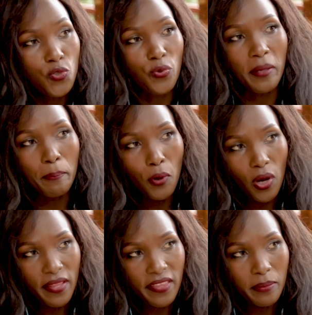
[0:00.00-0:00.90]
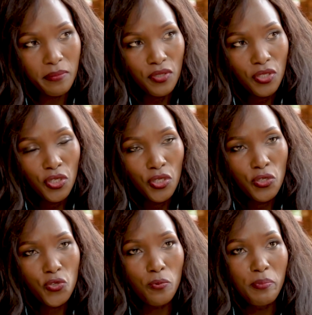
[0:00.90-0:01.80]
to empower them,
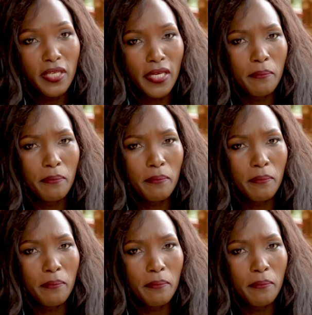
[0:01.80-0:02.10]
to be